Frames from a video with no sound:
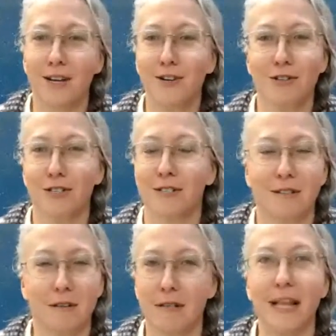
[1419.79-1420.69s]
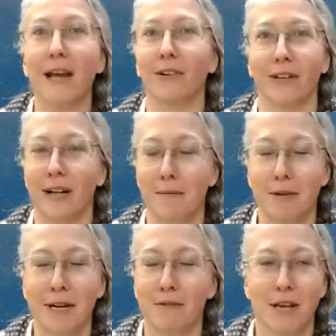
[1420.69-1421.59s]
and you just nailed it. I
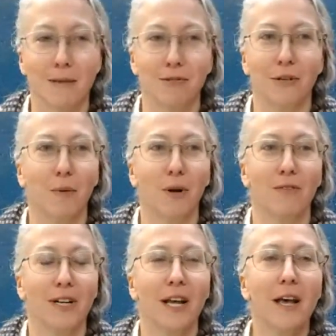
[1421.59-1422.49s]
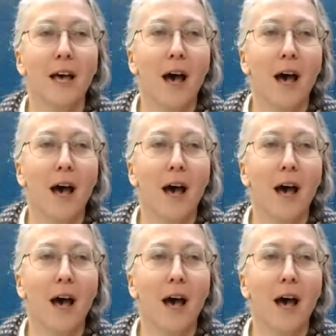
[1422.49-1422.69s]
mean, that was absolutely perfect.